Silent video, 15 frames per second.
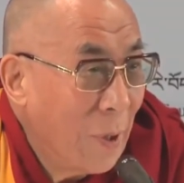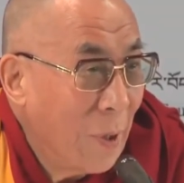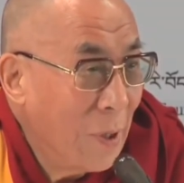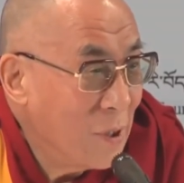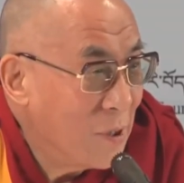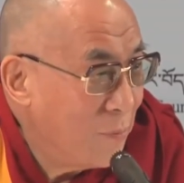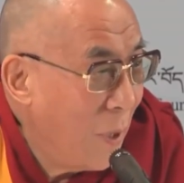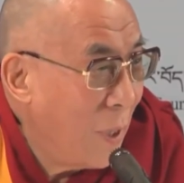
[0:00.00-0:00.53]

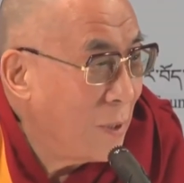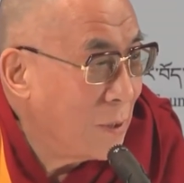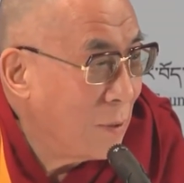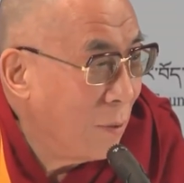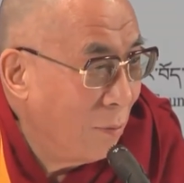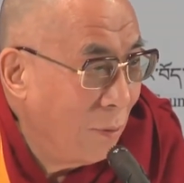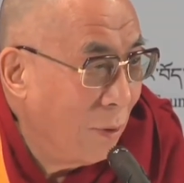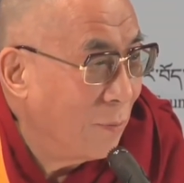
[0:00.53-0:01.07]
inspired
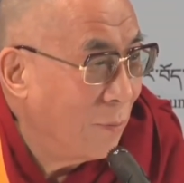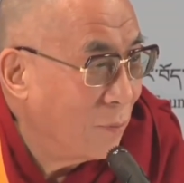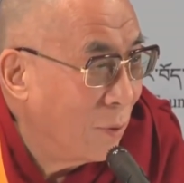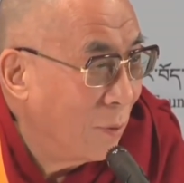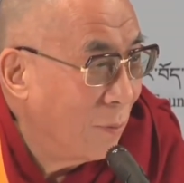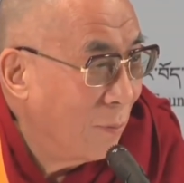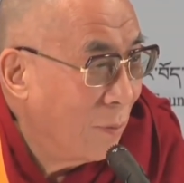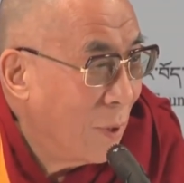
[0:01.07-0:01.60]
a lot of
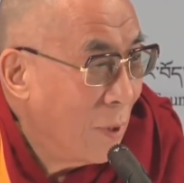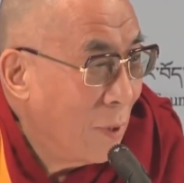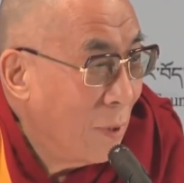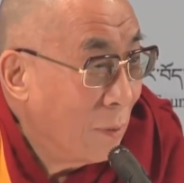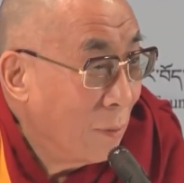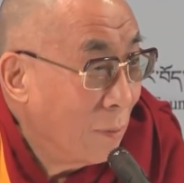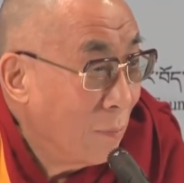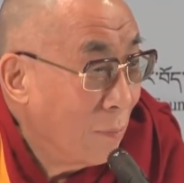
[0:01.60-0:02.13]
sort of
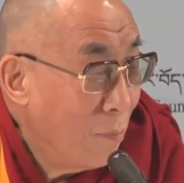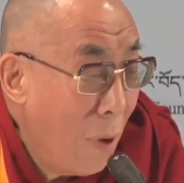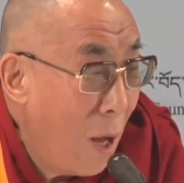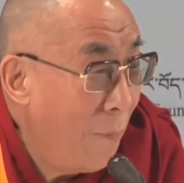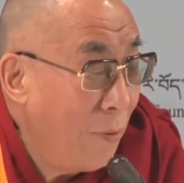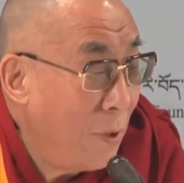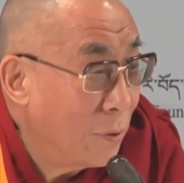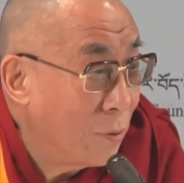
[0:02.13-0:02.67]

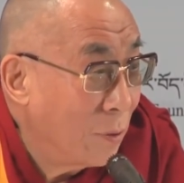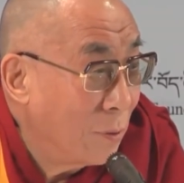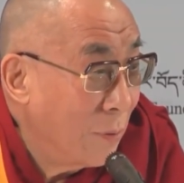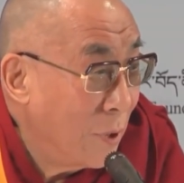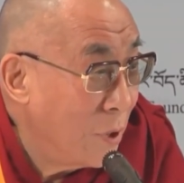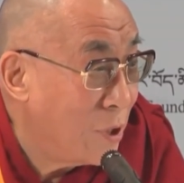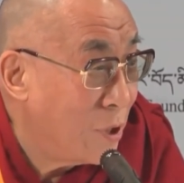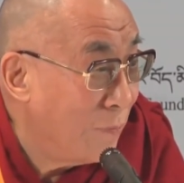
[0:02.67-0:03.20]
marvelous sort
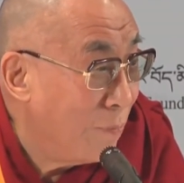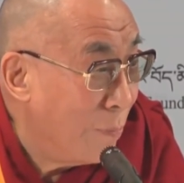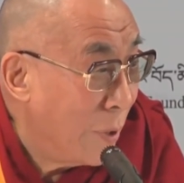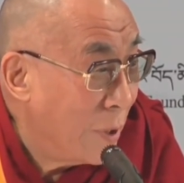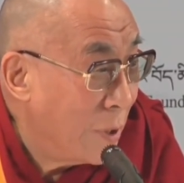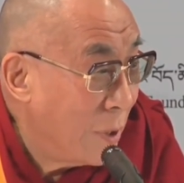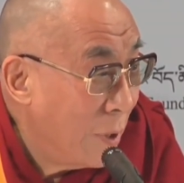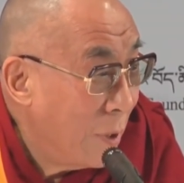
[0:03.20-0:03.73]
of
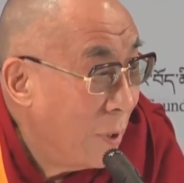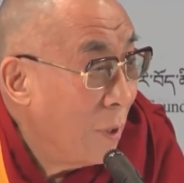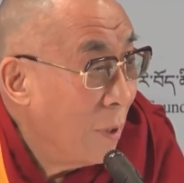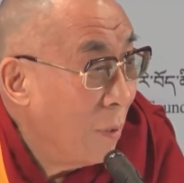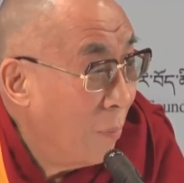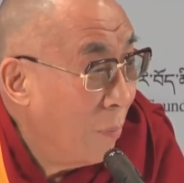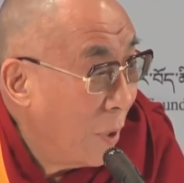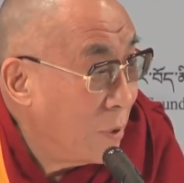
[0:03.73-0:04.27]
achievement,
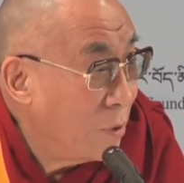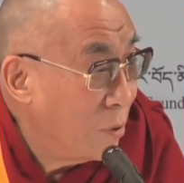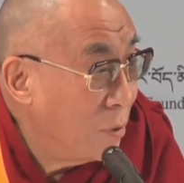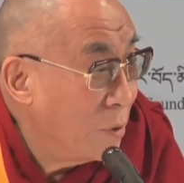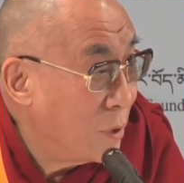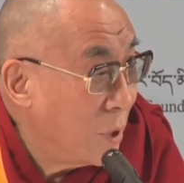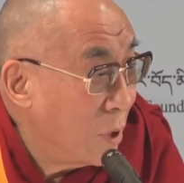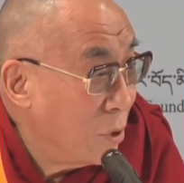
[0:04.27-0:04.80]
but
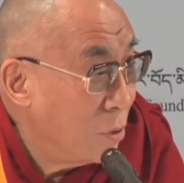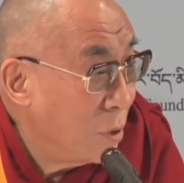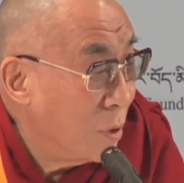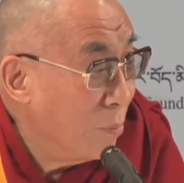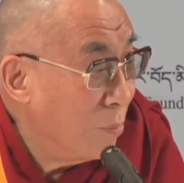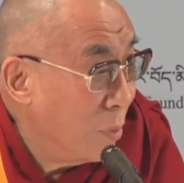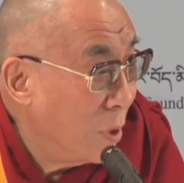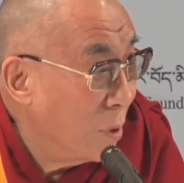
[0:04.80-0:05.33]
20th
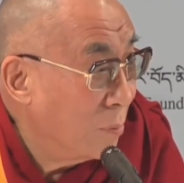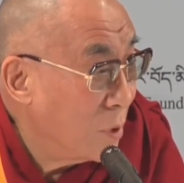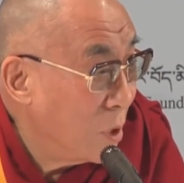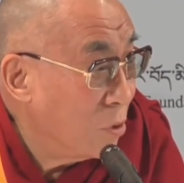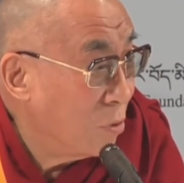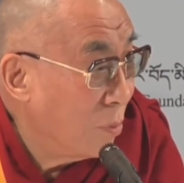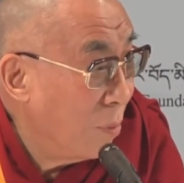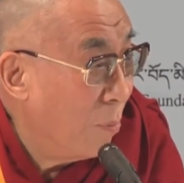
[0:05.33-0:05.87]
century becomes
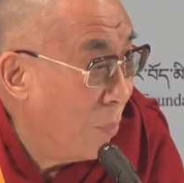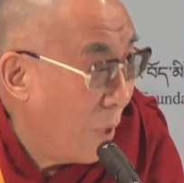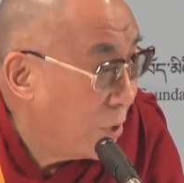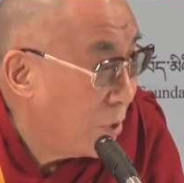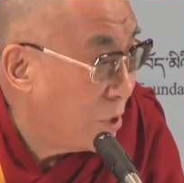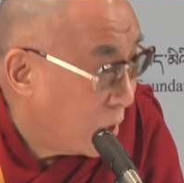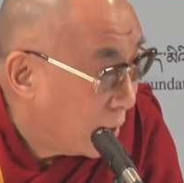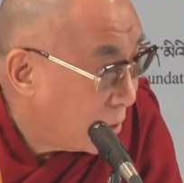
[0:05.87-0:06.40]
century of
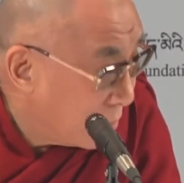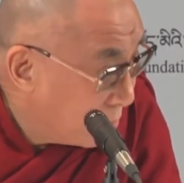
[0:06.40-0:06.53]
bloodshed.